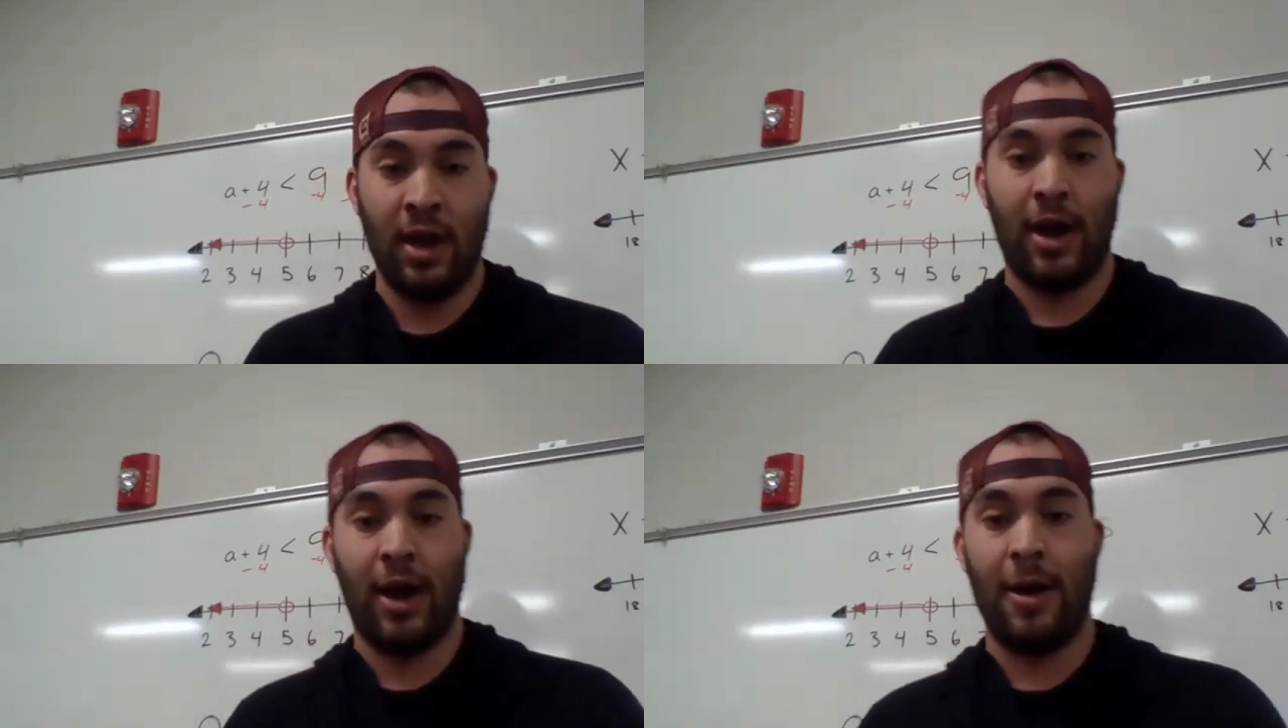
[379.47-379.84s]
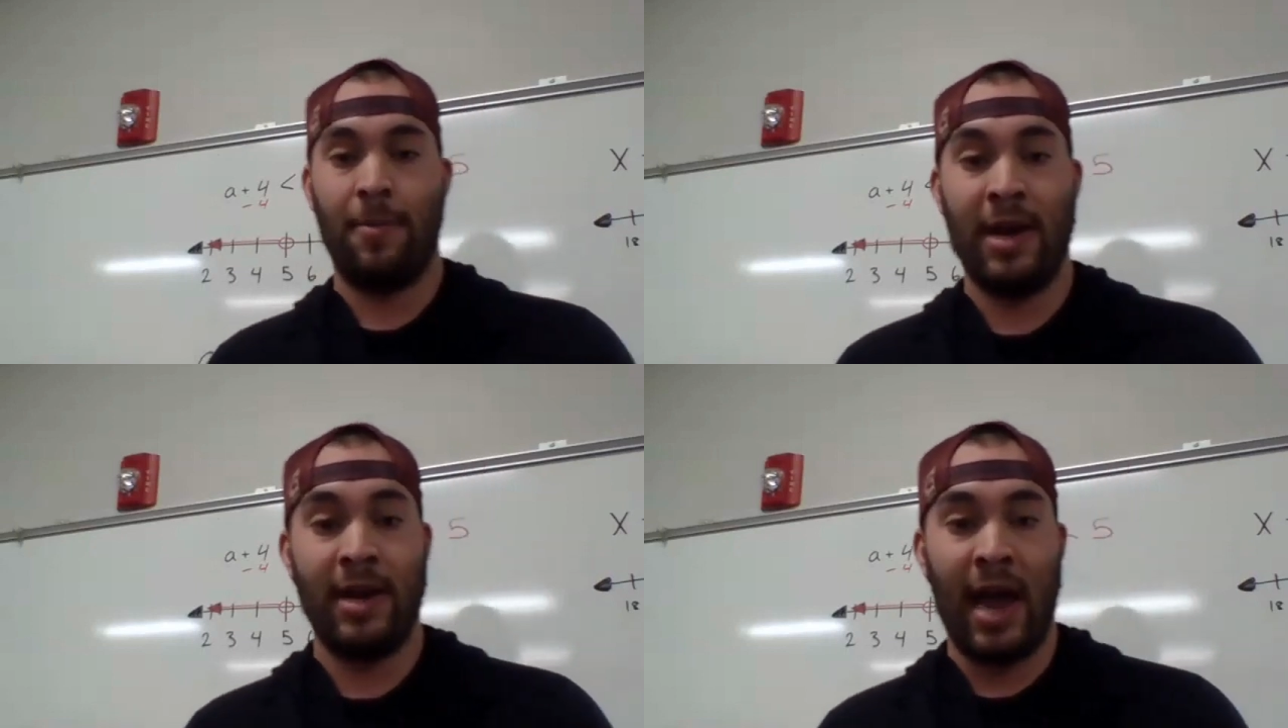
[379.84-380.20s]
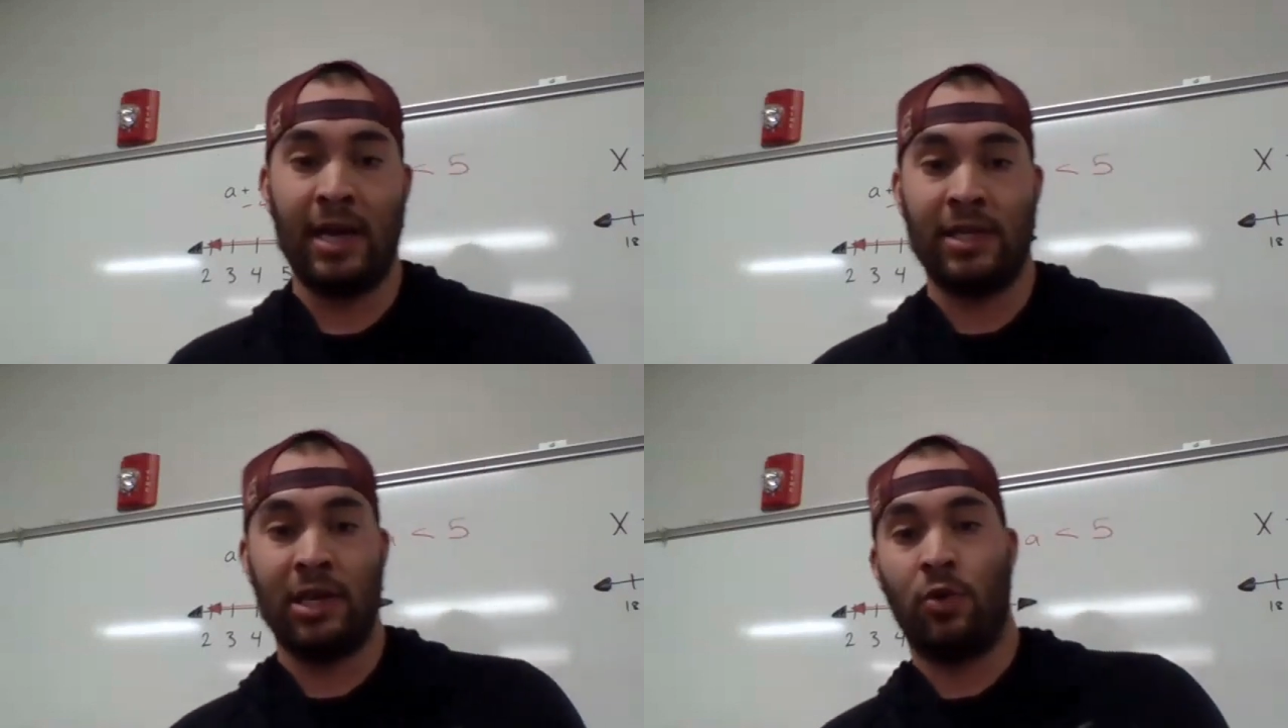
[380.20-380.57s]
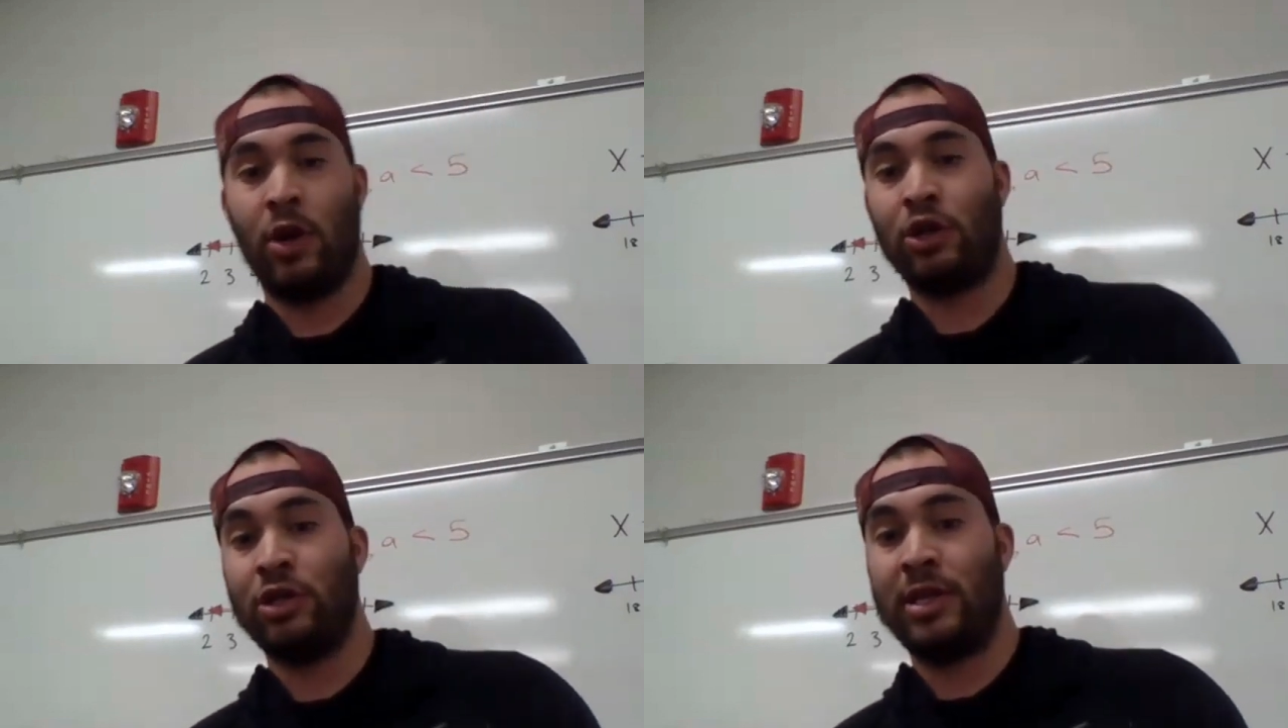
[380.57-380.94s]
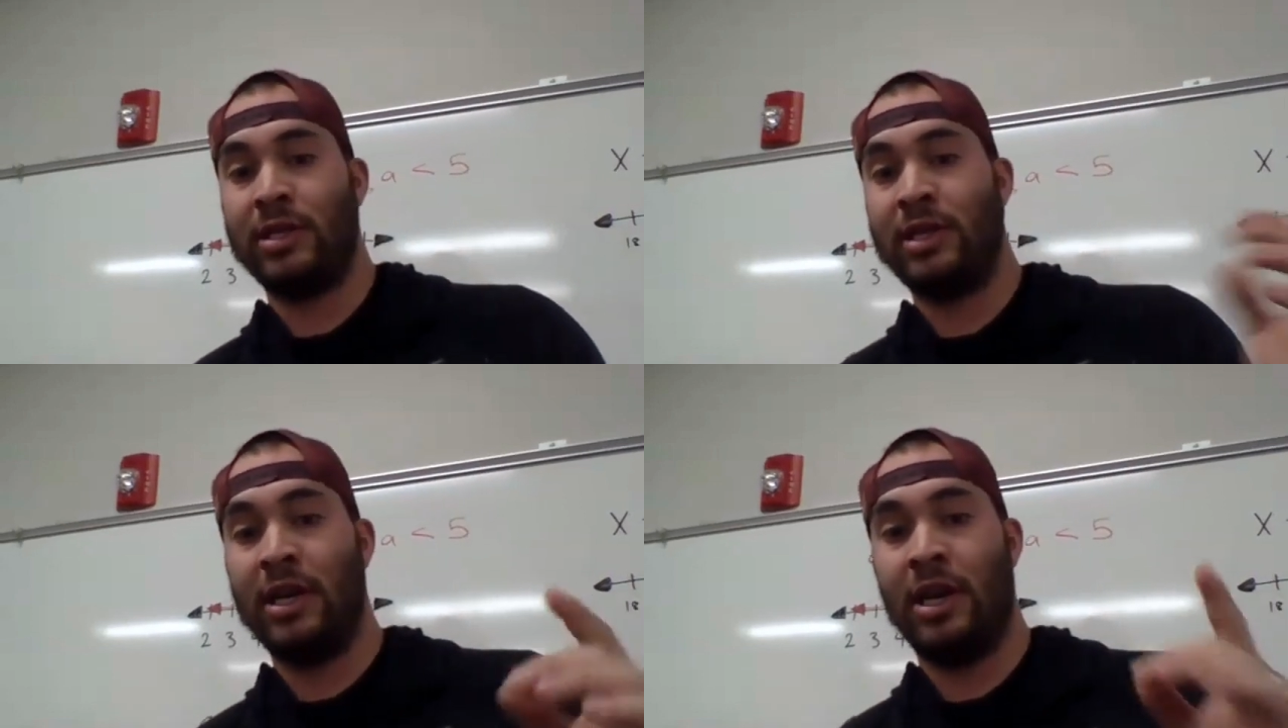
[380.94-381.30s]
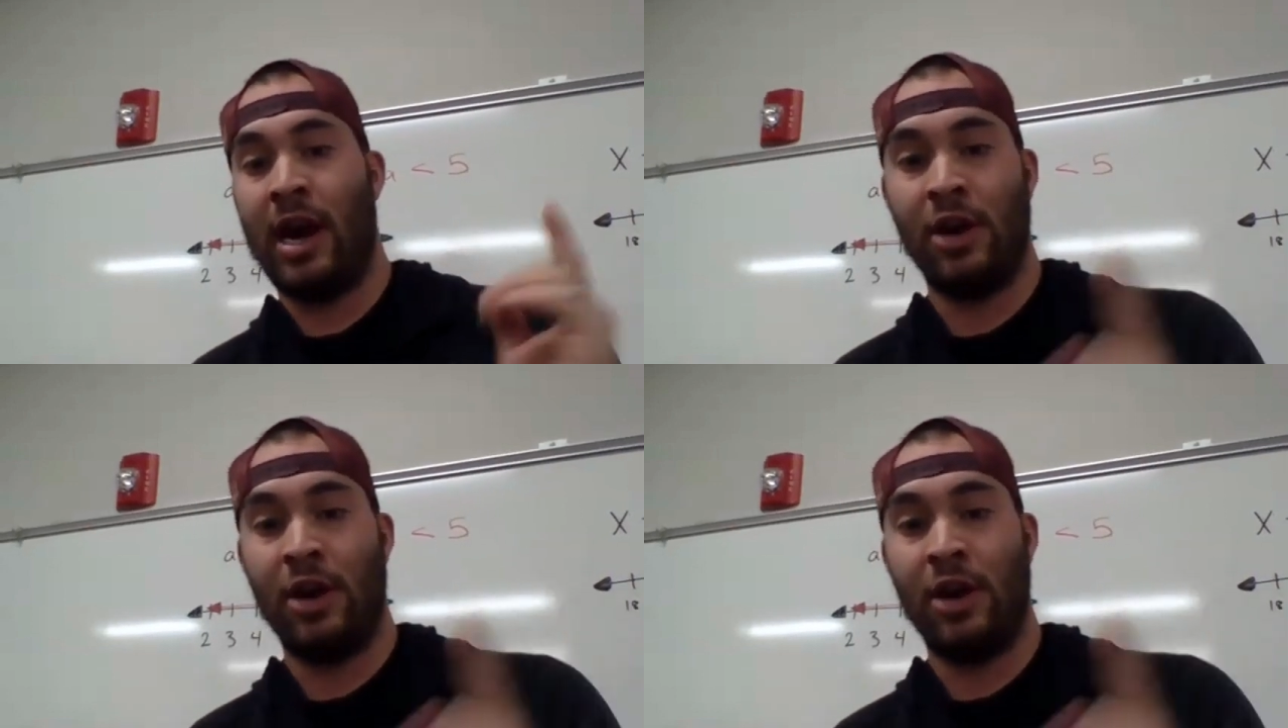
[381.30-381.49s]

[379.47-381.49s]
and asking questions as needed.